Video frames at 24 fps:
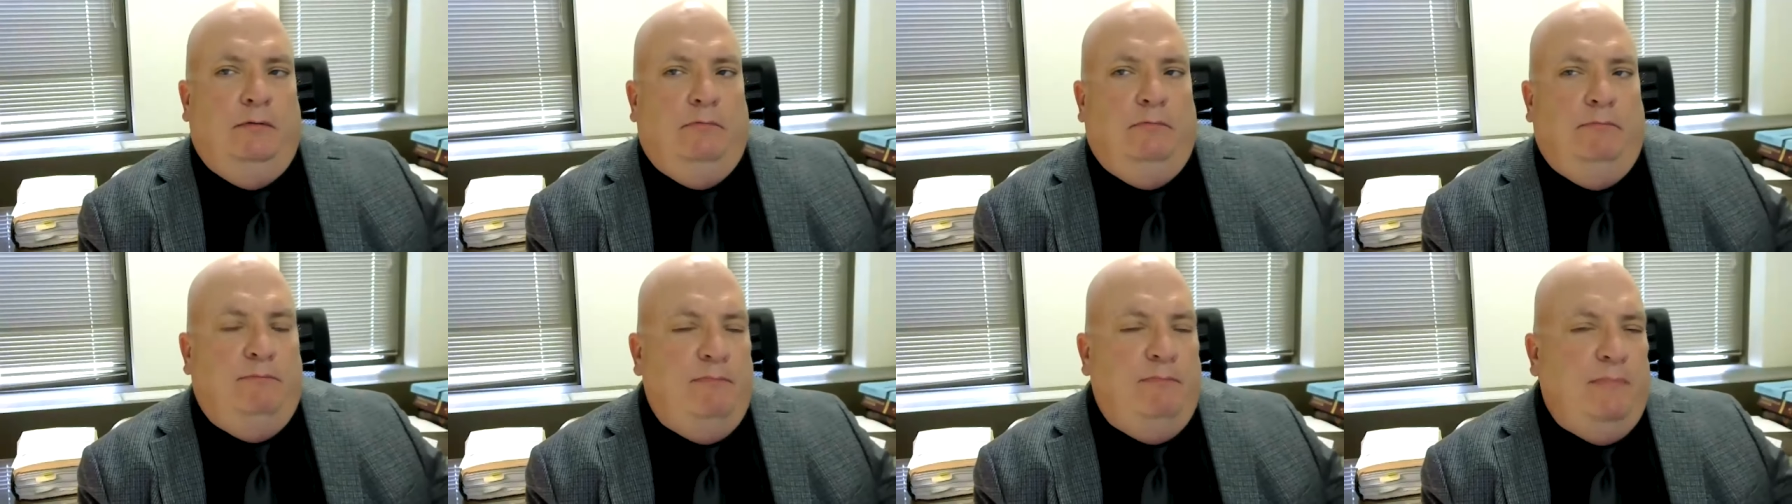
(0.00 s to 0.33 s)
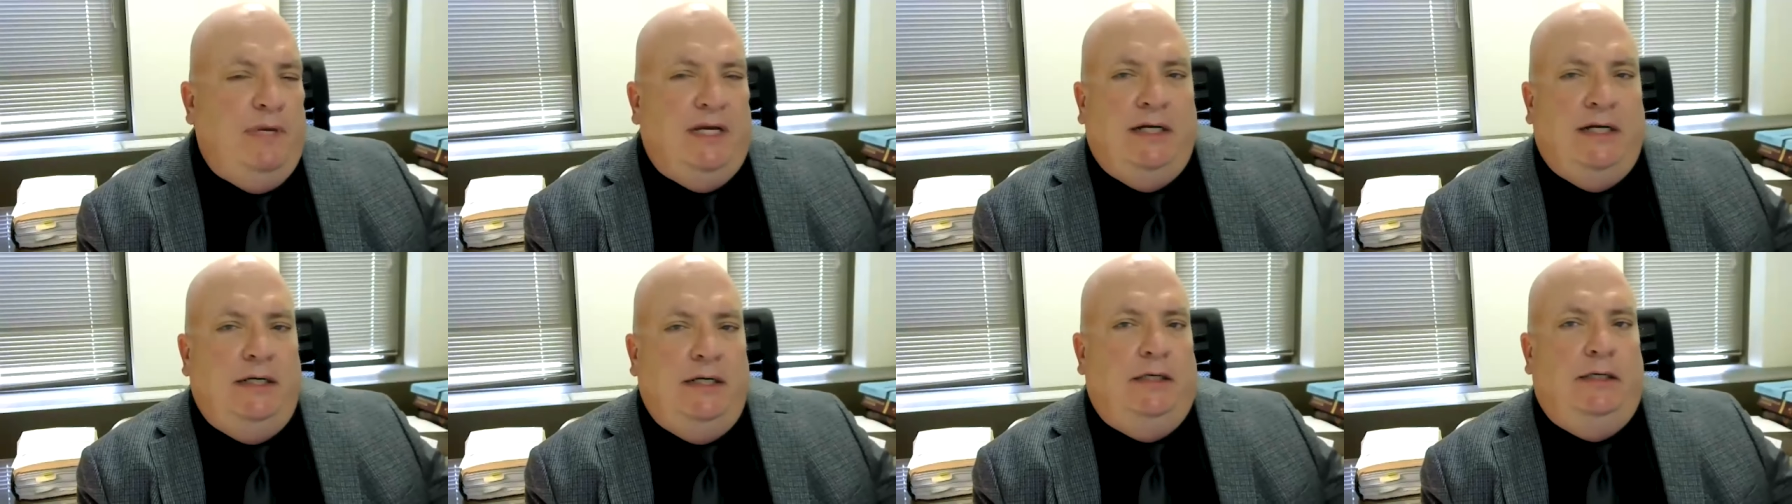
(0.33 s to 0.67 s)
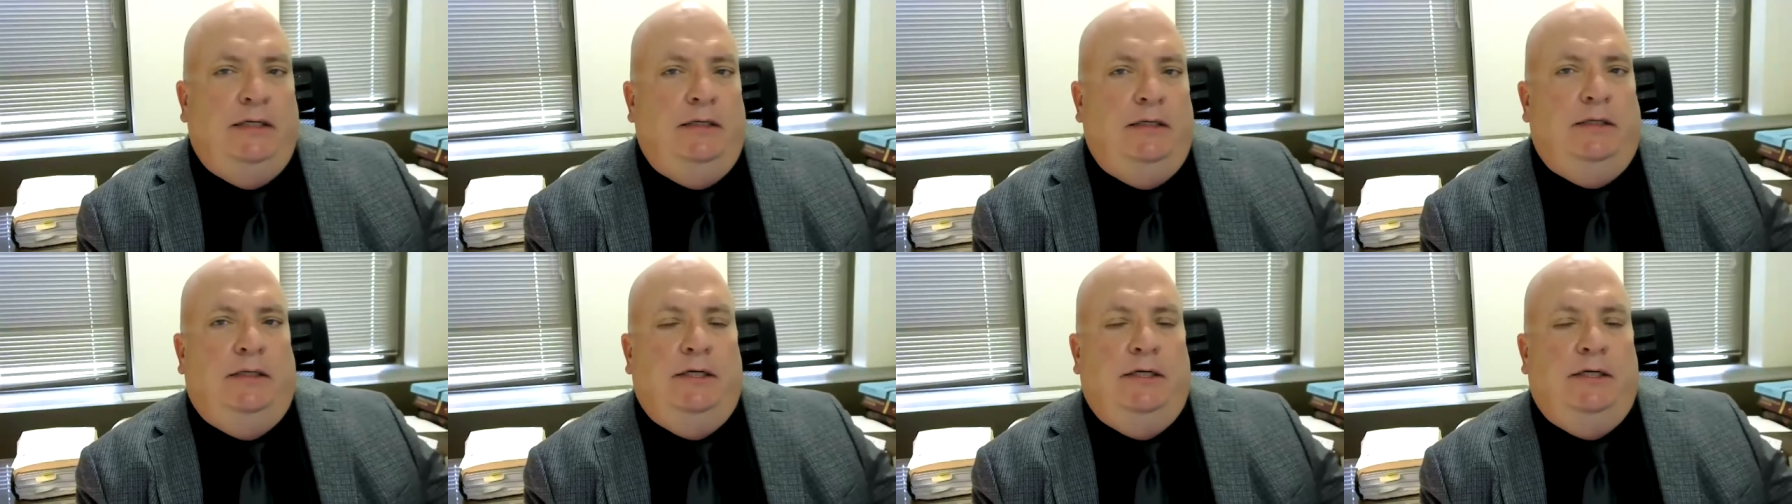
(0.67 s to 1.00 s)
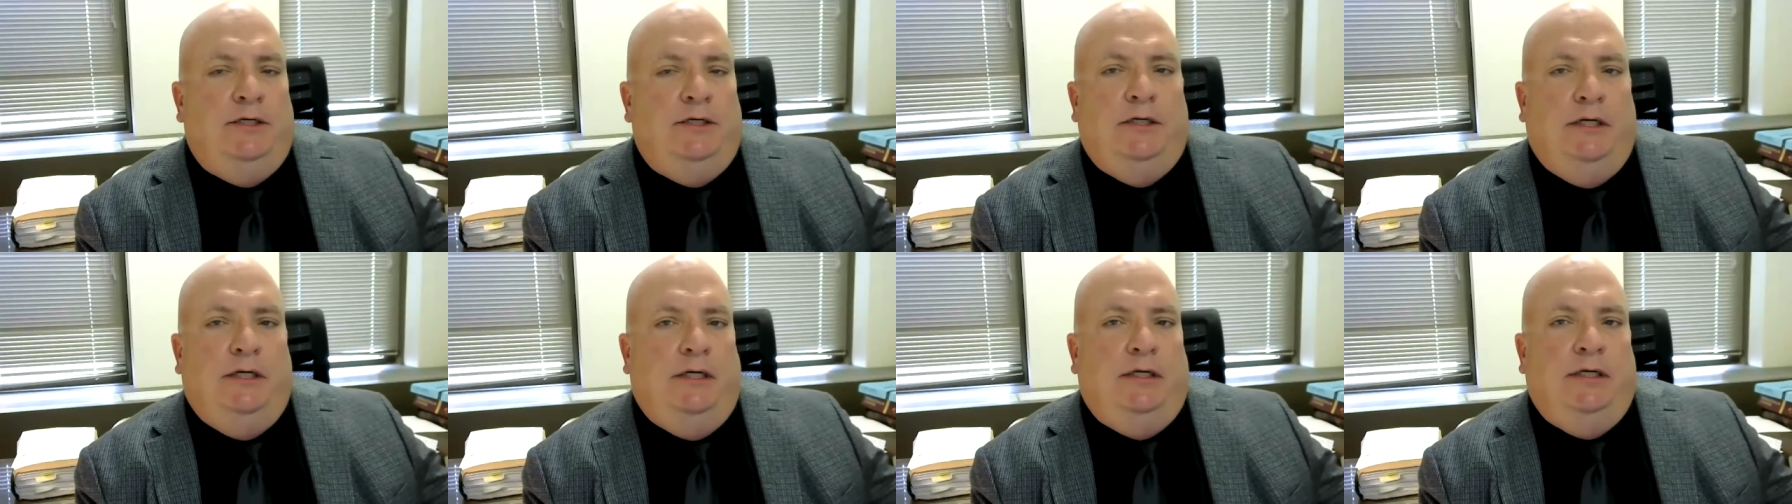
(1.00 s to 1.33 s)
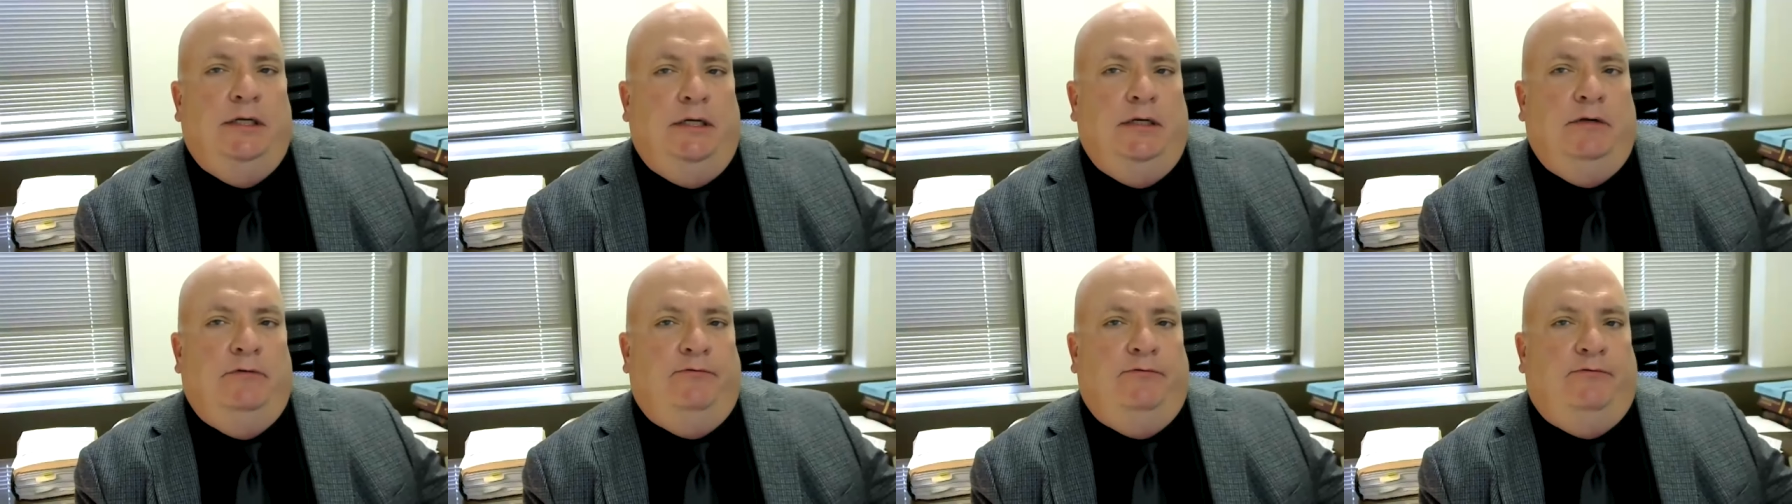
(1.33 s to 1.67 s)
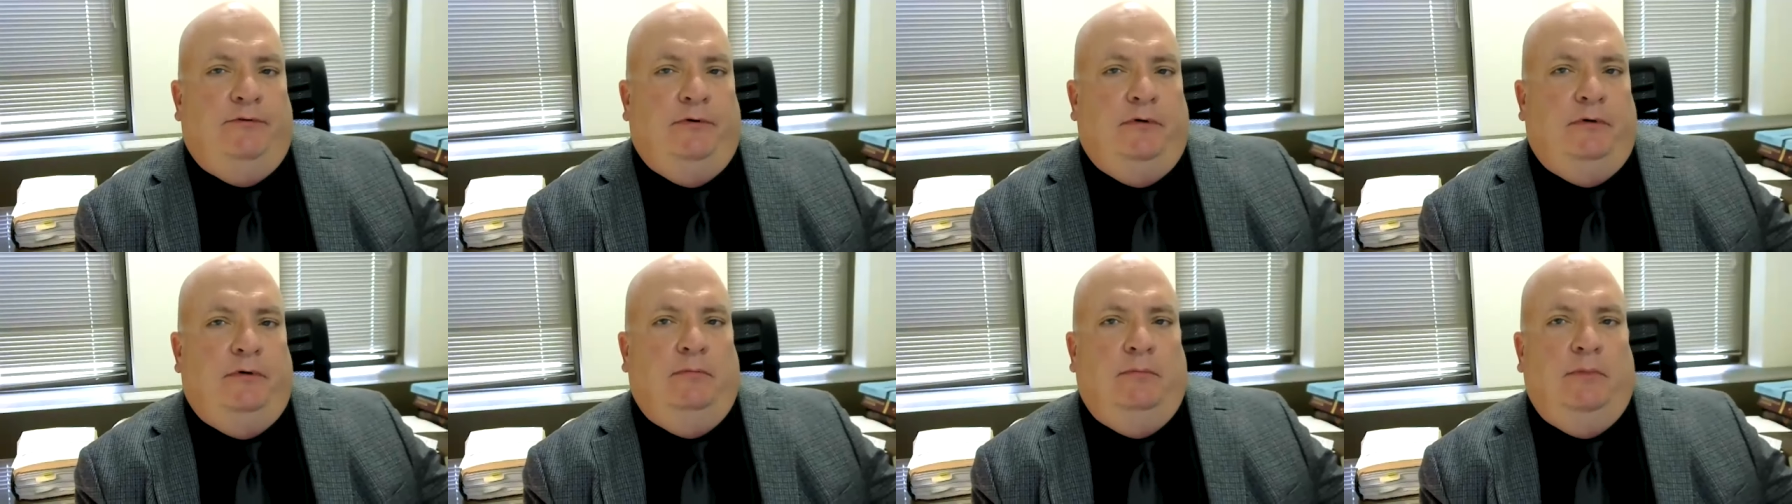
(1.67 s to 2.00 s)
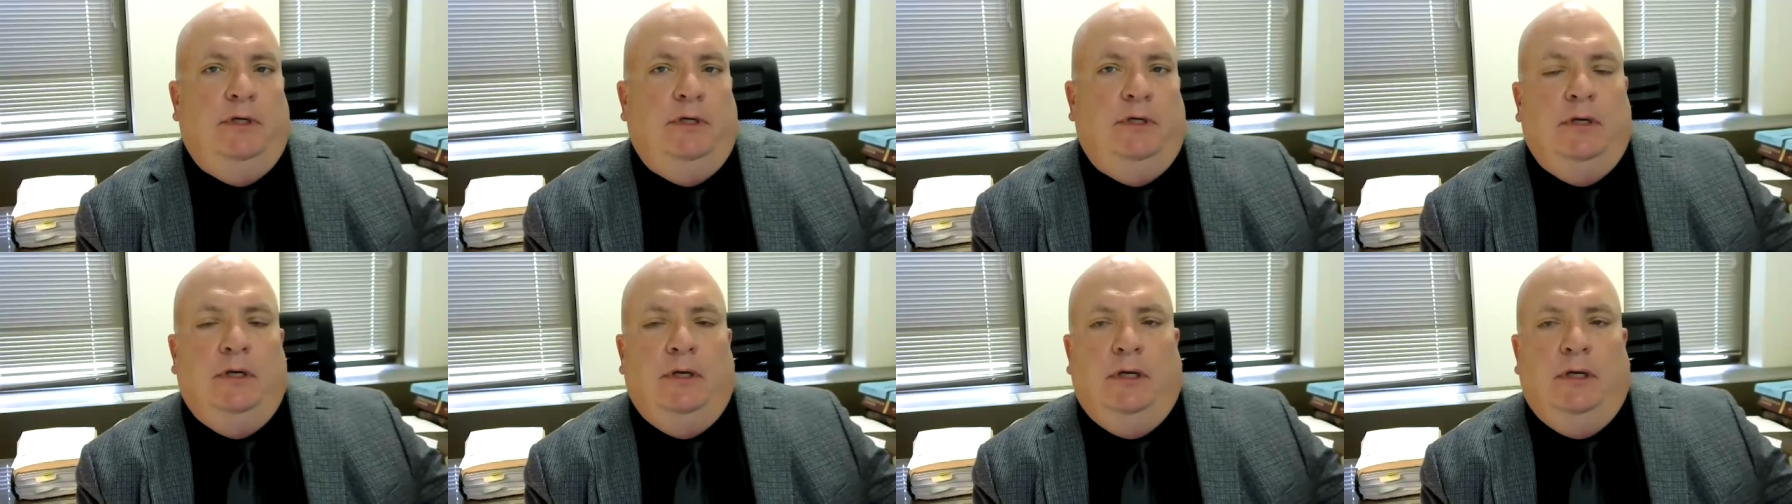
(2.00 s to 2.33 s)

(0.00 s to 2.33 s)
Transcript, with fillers: meaning that you can get from